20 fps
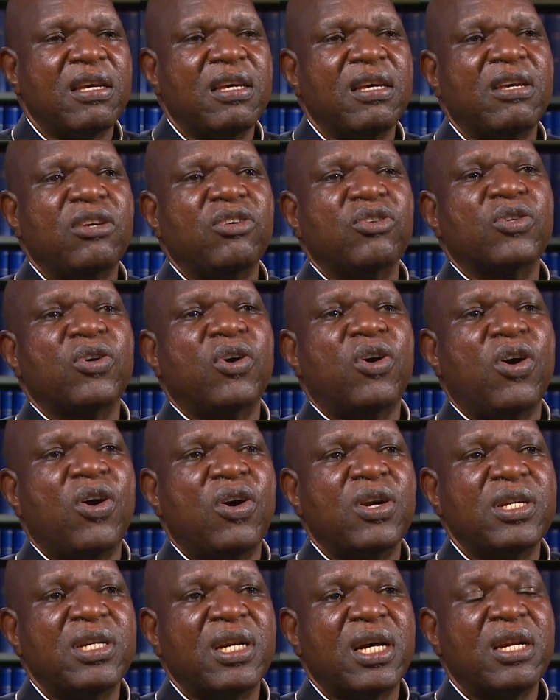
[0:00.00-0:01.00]
is
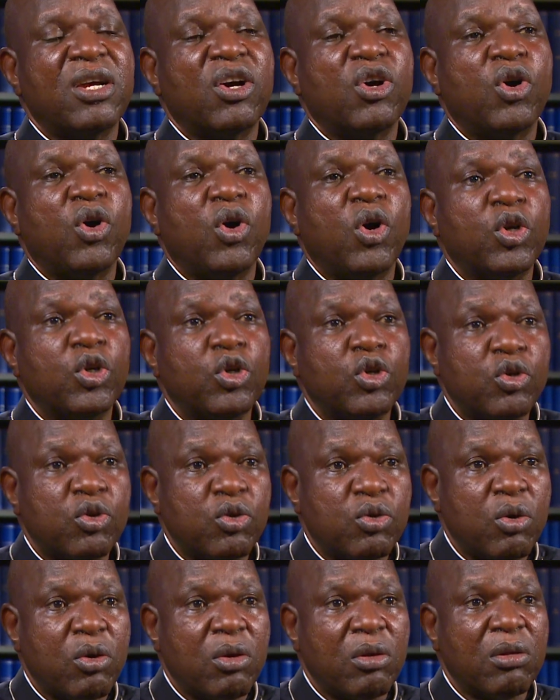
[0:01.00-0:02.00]
under the
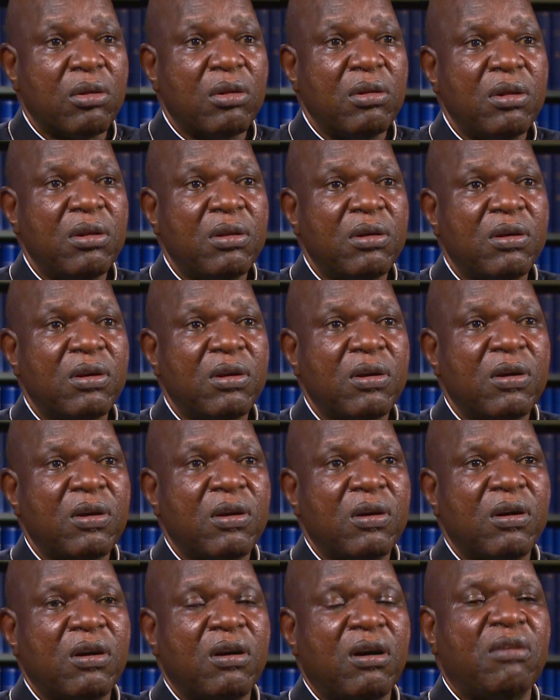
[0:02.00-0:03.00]
control
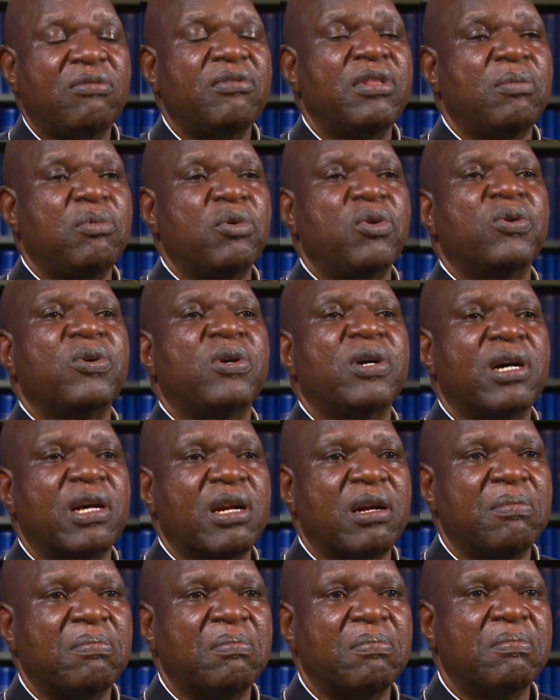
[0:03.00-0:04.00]
of the Boko
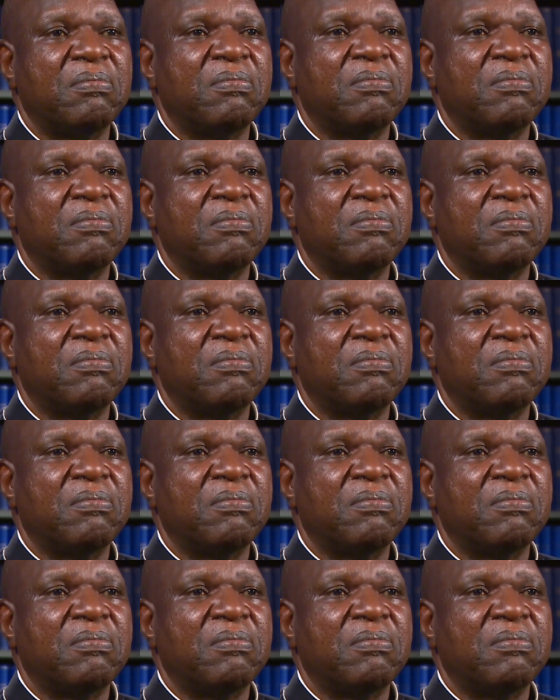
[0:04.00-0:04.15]
Haram.